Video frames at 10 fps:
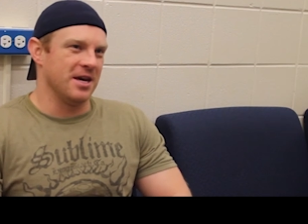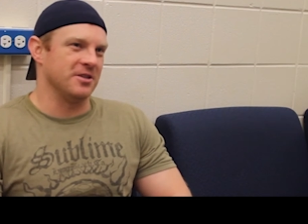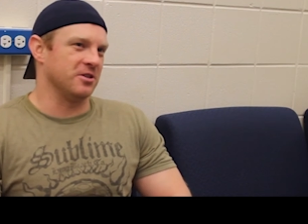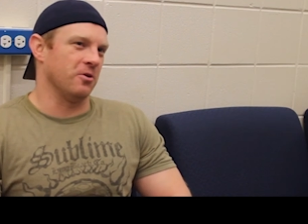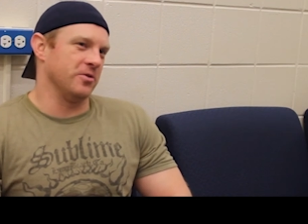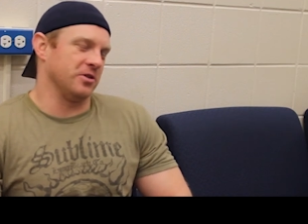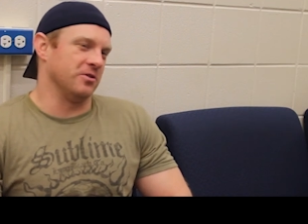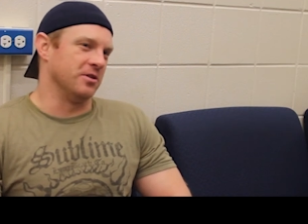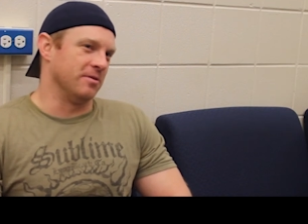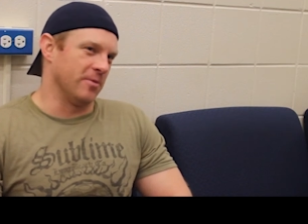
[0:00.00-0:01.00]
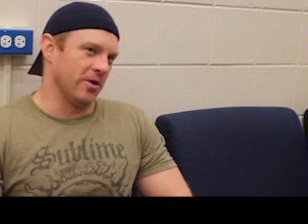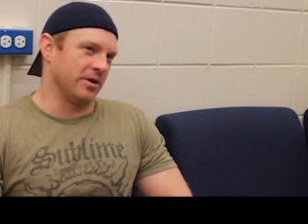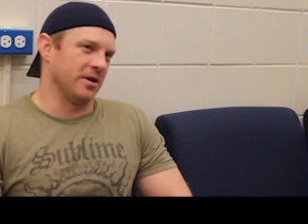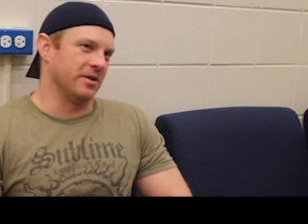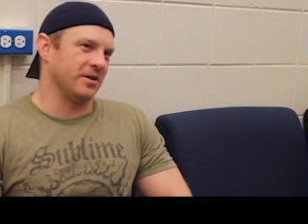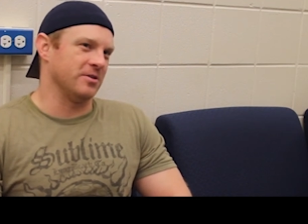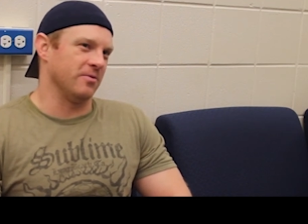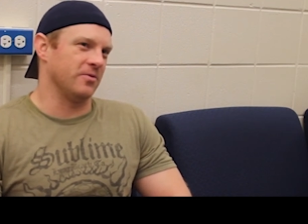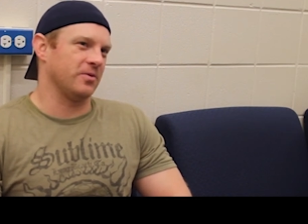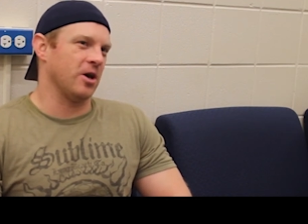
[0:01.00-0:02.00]
isn't always good in America because it
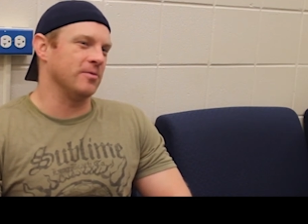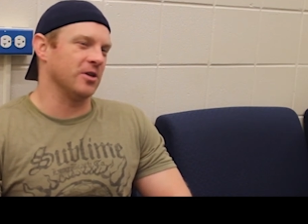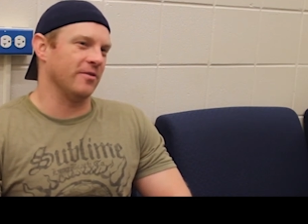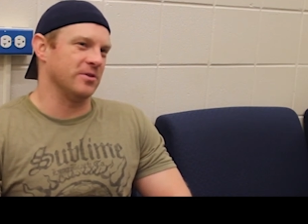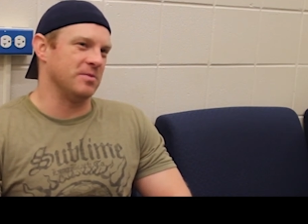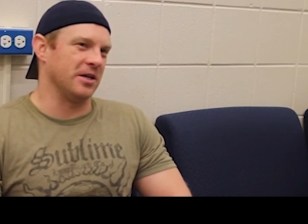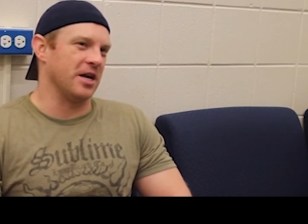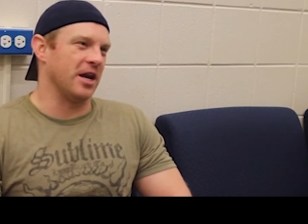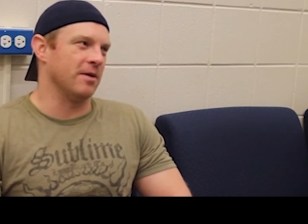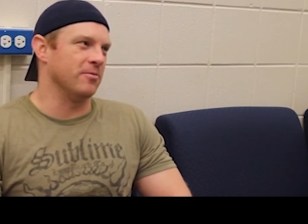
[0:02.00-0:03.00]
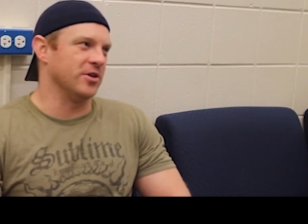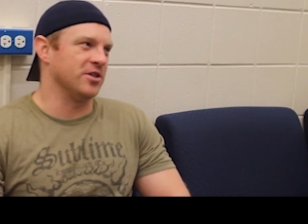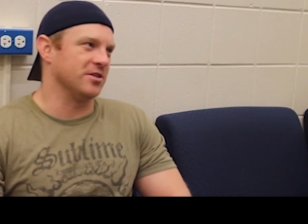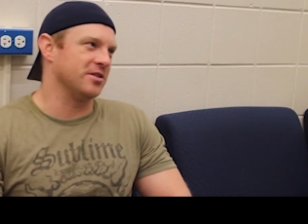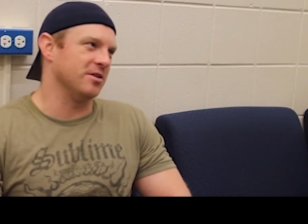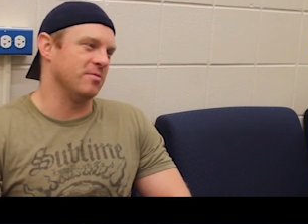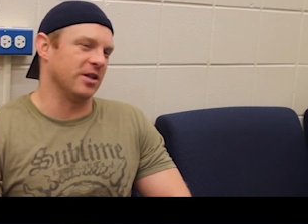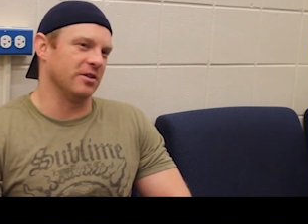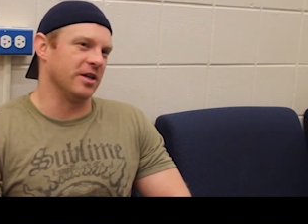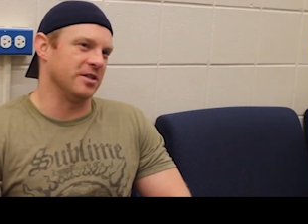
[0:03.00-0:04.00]
comes off as being not ambitious and
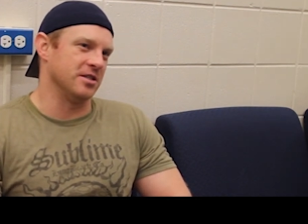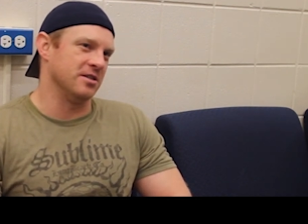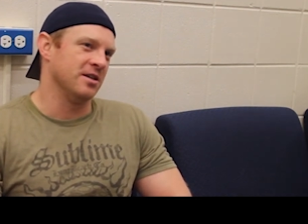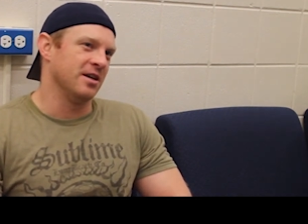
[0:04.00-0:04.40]
being lazy.